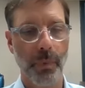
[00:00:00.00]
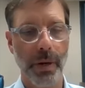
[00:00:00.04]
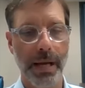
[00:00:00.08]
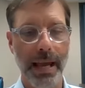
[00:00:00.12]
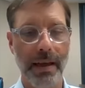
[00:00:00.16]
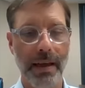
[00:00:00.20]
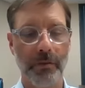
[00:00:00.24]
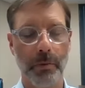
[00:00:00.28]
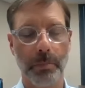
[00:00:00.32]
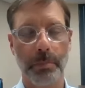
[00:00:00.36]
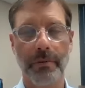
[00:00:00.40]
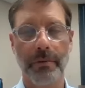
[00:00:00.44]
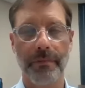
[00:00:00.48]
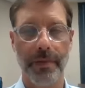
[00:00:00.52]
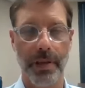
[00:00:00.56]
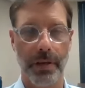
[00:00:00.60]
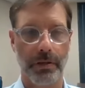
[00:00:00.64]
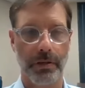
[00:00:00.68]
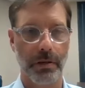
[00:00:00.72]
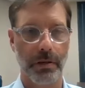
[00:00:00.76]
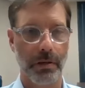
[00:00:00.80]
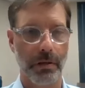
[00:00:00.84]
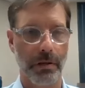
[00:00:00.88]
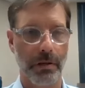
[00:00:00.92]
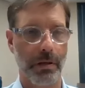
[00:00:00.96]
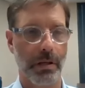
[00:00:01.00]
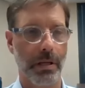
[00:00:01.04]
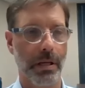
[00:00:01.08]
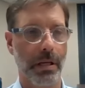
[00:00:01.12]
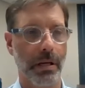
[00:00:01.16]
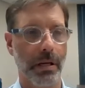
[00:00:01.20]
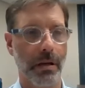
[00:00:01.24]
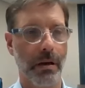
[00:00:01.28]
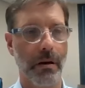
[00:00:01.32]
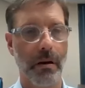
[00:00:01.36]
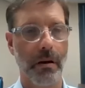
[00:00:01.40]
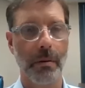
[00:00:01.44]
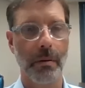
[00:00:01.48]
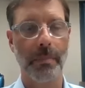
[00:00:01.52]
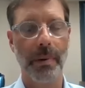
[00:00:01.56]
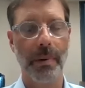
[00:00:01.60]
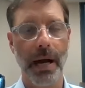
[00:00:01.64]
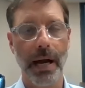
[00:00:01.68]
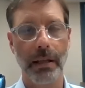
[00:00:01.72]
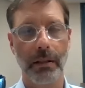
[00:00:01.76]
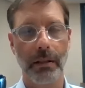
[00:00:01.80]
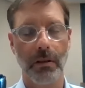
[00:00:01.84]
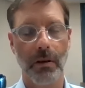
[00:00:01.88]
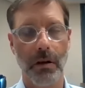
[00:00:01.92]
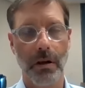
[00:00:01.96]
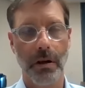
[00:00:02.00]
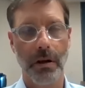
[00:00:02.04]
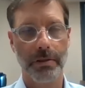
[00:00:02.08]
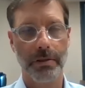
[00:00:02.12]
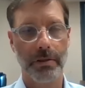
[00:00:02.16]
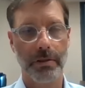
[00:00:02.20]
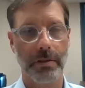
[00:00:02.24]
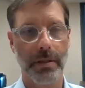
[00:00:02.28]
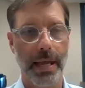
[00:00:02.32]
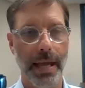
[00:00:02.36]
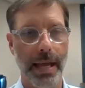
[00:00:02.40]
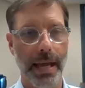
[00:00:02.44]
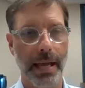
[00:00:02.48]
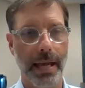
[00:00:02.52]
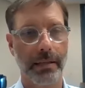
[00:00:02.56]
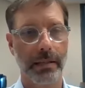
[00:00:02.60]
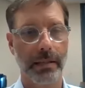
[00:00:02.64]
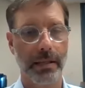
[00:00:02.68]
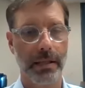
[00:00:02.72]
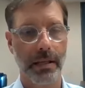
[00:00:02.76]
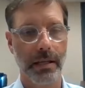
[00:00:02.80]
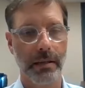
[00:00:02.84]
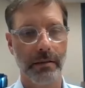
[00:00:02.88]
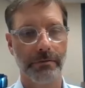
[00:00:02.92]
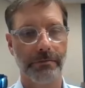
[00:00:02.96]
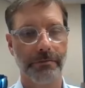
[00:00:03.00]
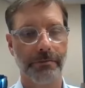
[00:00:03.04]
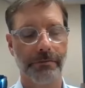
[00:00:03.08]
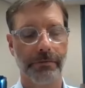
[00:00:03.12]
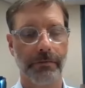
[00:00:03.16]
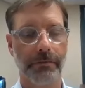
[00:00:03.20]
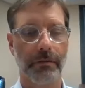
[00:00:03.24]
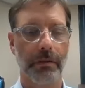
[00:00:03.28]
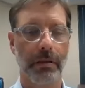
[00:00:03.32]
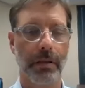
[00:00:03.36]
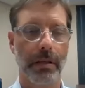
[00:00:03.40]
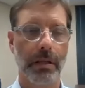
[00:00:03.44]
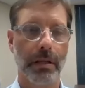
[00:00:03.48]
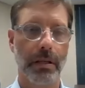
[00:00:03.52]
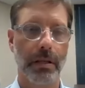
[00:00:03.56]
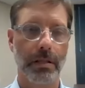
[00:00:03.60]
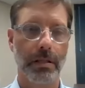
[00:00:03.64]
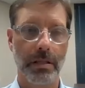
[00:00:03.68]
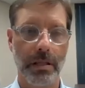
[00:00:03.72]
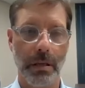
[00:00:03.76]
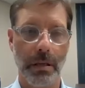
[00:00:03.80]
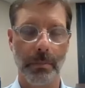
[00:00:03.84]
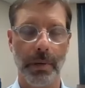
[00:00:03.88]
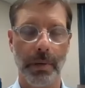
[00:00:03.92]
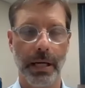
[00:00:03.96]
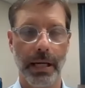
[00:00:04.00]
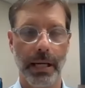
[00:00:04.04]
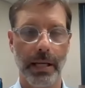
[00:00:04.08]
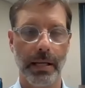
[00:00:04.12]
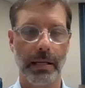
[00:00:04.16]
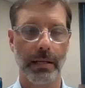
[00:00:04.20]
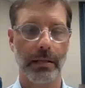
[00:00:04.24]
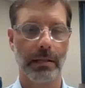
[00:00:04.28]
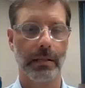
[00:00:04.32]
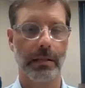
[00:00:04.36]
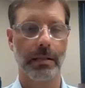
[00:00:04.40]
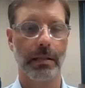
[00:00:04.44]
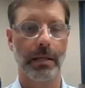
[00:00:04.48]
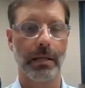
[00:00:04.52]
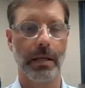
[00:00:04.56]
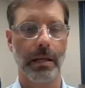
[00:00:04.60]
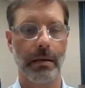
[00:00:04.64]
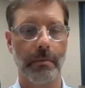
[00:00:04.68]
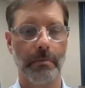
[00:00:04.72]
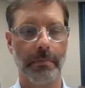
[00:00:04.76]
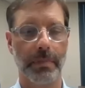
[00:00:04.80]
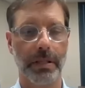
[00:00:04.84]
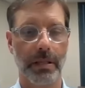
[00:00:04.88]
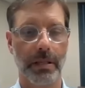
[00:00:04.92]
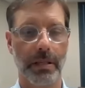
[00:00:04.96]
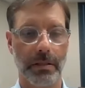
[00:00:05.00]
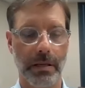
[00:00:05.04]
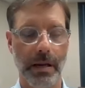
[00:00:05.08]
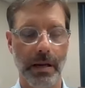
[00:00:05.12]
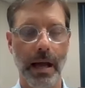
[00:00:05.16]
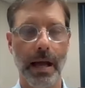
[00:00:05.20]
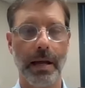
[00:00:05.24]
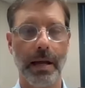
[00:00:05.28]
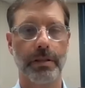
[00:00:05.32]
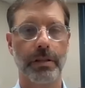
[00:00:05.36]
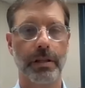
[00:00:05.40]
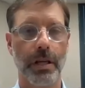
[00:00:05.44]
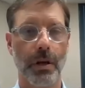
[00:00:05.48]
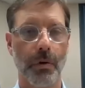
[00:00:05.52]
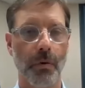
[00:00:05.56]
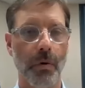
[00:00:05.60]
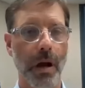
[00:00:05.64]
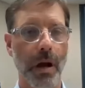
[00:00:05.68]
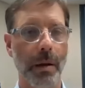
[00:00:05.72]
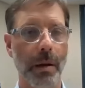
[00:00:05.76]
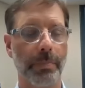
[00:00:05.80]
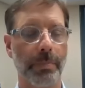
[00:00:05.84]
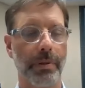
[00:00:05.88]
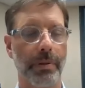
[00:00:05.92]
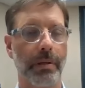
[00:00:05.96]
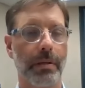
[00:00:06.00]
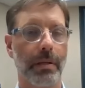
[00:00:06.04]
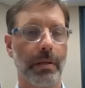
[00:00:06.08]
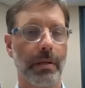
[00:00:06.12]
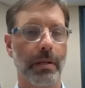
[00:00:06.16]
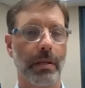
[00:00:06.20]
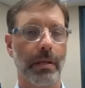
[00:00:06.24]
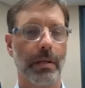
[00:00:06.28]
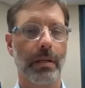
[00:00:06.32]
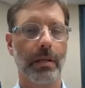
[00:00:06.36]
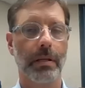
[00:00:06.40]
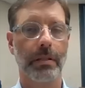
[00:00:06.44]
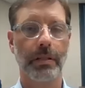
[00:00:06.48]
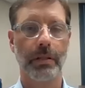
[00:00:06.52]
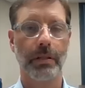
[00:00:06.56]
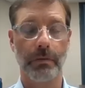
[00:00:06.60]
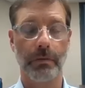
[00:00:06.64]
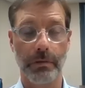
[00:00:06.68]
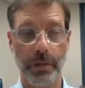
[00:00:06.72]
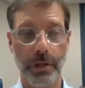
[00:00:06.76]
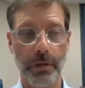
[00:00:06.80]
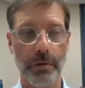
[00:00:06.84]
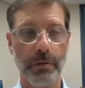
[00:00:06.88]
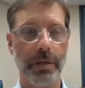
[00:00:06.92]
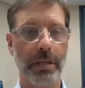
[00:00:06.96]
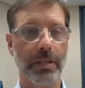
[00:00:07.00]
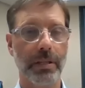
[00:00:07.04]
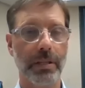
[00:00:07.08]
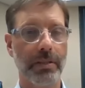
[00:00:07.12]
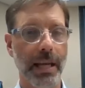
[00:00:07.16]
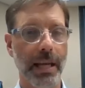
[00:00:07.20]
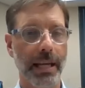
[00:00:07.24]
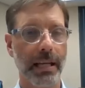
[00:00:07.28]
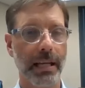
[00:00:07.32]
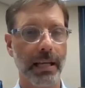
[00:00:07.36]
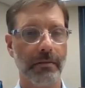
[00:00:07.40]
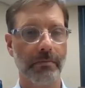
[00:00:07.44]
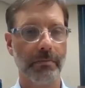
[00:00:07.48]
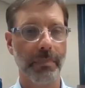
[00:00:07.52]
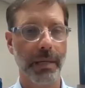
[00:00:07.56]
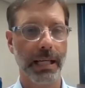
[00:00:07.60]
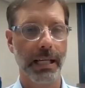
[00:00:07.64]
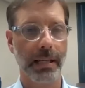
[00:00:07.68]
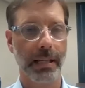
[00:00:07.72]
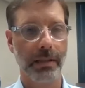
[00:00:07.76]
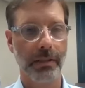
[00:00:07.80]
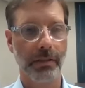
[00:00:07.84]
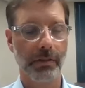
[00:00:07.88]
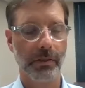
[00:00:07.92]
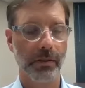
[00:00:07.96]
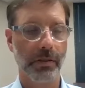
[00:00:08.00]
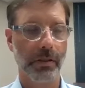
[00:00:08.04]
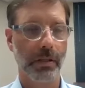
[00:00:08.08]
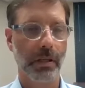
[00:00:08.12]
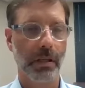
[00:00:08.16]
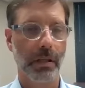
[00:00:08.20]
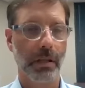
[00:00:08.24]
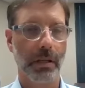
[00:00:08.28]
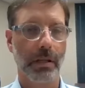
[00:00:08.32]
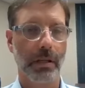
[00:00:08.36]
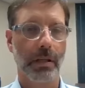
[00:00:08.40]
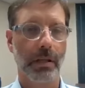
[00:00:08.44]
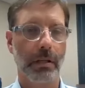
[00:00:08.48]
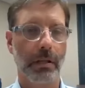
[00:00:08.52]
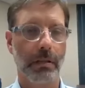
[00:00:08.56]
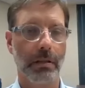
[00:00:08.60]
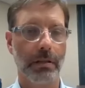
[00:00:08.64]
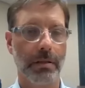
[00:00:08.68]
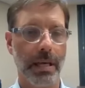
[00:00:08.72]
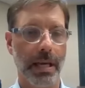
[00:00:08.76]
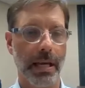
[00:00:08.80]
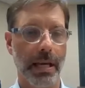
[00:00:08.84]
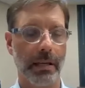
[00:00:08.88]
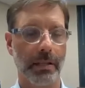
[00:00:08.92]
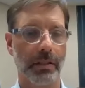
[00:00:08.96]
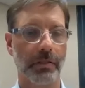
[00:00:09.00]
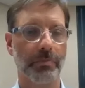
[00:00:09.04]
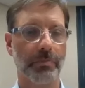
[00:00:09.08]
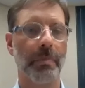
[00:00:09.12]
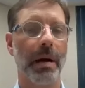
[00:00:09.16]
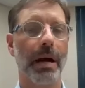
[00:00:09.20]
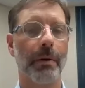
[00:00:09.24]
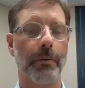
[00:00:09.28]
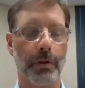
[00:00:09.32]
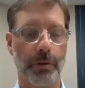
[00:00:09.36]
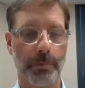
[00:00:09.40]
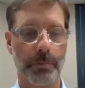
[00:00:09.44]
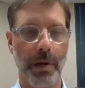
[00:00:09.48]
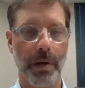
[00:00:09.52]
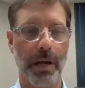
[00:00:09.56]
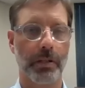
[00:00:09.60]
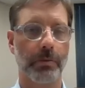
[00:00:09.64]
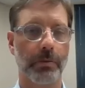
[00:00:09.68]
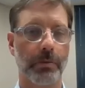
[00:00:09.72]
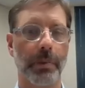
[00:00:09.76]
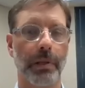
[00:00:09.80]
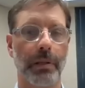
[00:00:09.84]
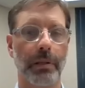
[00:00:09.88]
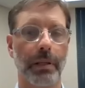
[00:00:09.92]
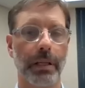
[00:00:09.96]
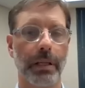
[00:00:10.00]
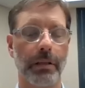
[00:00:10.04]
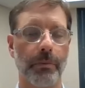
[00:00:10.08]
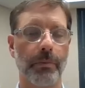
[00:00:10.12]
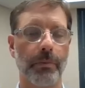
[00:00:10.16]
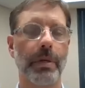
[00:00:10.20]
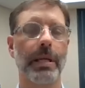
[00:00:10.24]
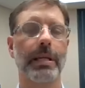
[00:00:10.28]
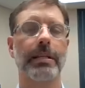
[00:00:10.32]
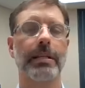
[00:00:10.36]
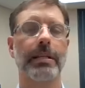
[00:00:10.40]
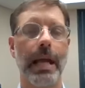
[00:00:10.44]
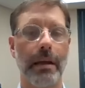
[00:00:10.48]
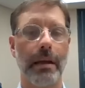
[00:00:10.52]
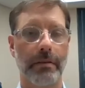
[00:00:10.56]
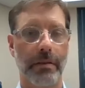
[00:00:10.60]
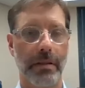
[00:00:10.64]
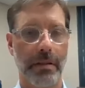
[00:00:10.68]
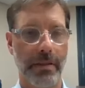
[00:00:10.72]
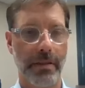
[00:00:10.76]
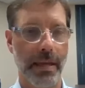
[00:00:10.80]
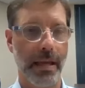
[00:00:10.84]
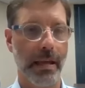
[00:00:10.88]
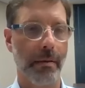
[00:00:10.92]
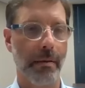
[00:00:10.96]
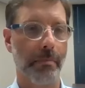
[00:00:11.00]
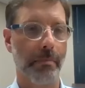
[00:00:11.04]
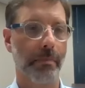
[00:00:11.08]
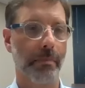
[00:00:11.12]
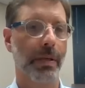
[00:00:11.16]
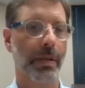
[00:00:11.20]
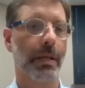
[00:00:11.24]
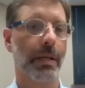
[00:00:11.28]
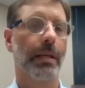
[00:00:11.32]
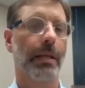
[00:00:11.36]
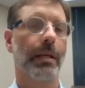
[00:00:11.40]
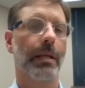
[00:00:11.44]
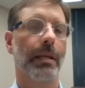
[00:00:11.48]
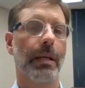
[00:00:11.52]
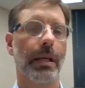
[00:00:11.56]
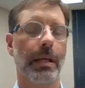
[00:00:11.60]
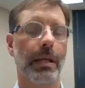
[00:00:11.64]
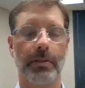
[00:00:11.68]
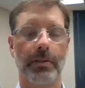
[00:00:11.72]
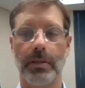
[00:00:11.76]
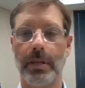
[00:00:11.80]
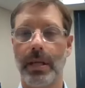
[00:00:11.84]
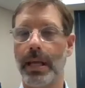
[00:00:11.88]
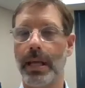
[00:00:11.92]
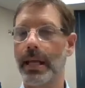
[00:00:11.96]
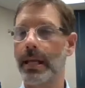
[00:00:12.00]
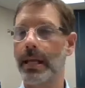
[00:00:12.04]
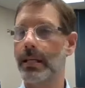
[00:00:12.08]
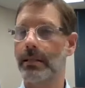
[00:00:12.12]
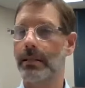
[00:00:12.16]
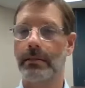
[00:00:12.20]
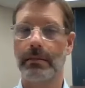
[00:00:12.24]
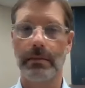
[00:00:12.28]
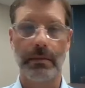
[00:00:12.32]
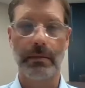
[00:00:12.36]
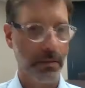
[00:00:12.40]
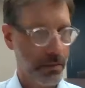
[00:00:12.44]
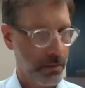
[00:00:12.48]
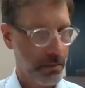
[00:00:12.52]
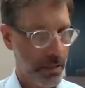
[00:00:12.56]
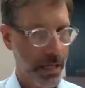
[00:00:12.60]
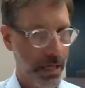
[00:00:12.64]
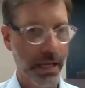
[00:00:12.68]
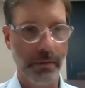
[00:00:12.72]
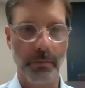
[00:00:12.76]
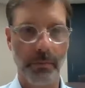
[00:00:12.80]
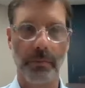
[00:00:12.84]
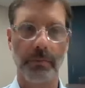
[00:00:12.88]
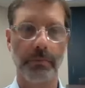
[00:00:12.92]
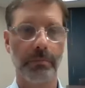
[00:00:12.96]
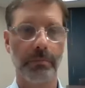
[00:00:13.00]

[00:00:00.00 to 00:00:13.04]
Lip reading: We have a provision in our bylaws that if somebody does not show up to two consecutive meetings, then it's my responsibility to reach out to them and say, hey,